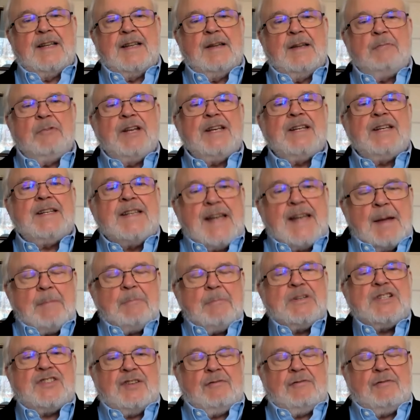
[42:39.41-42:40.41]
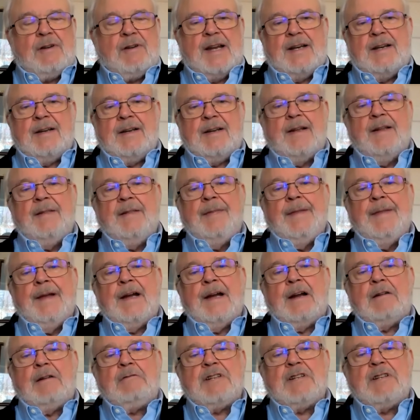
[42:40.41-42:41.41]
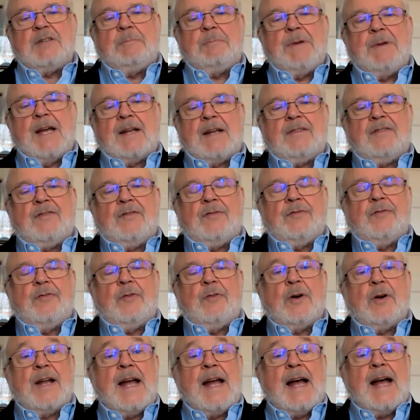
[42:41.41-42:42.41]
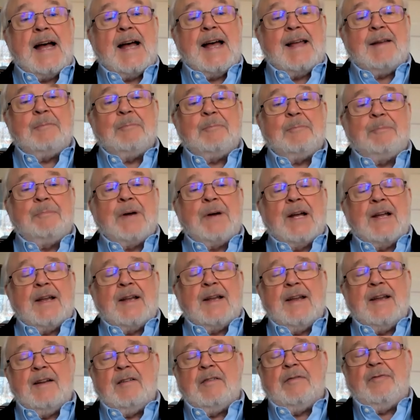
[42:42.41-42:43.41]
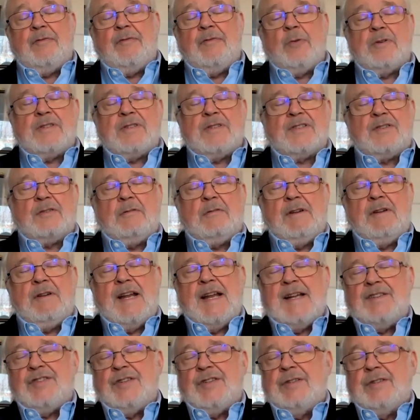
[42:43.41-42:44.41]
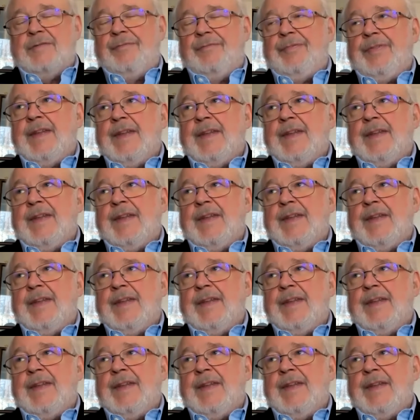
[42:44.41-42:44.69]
And we demonstrate our respect for God by care for his creation.